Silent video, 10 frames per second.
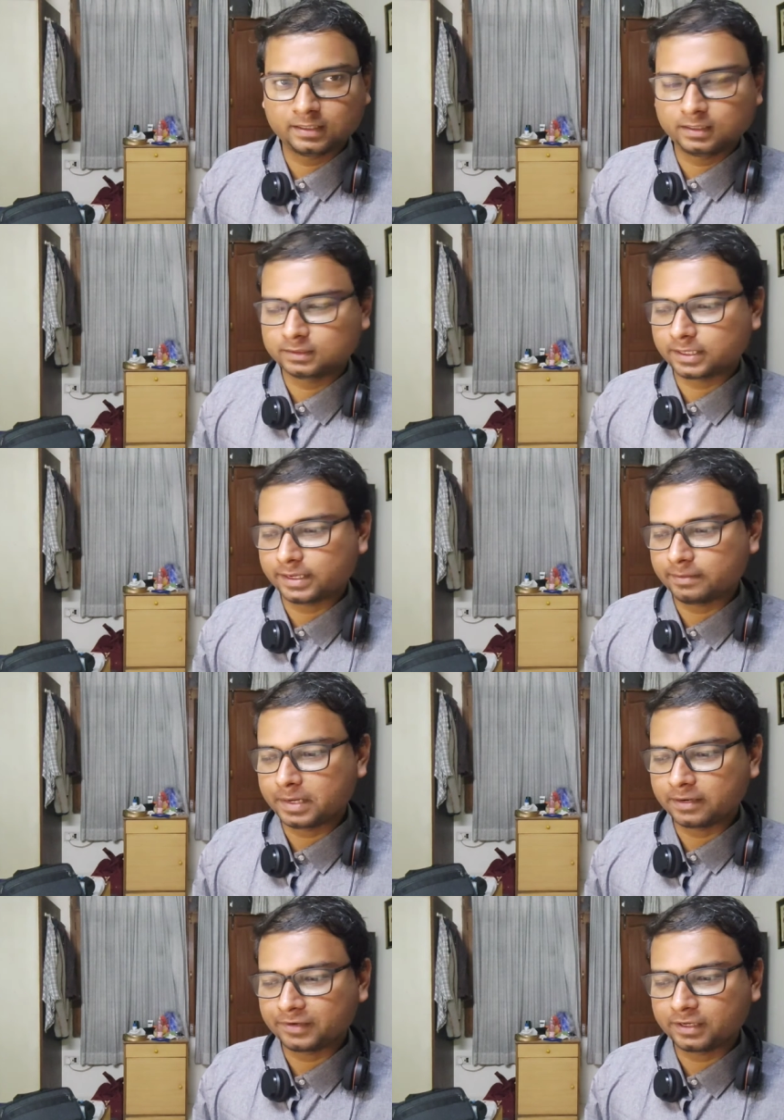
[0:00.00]
uh, Sahil
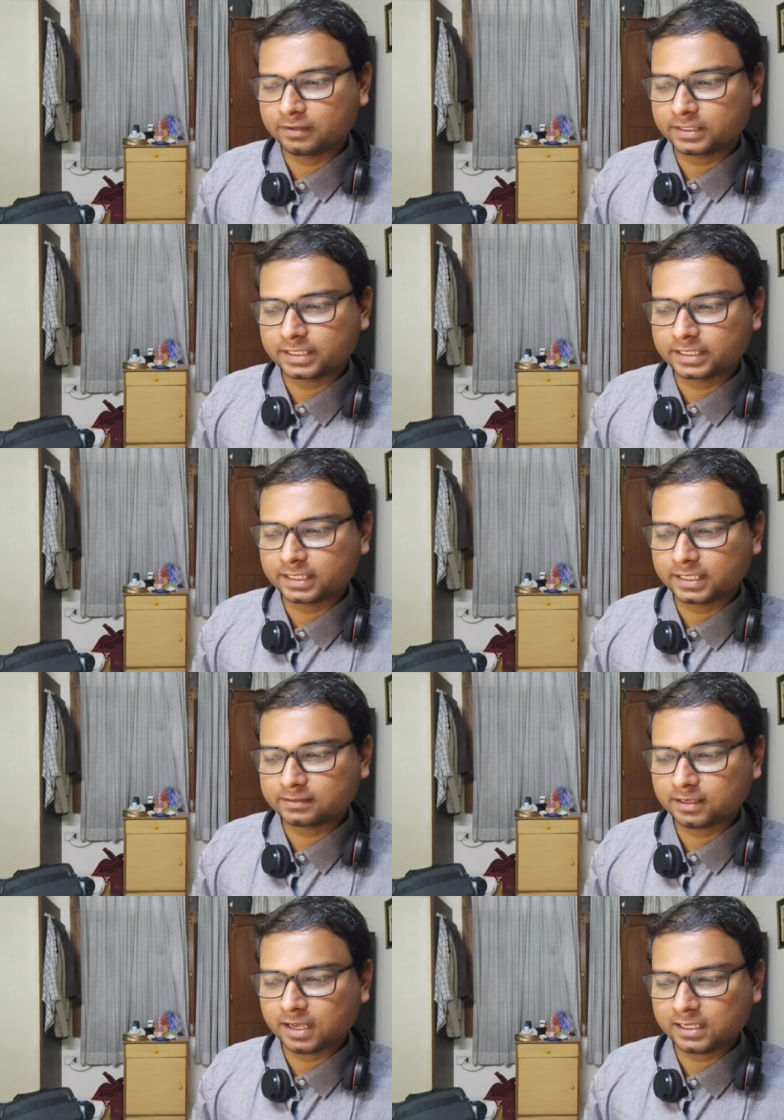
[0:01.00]
Bhadviya titled
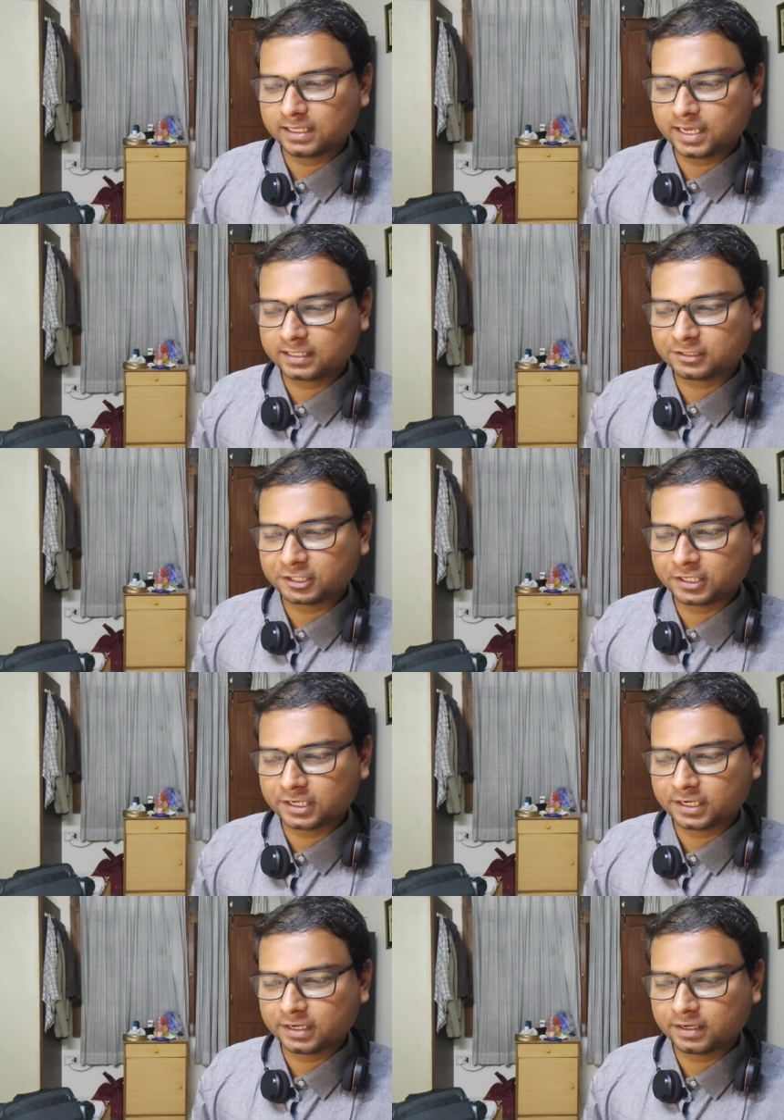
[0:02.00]
as IEX share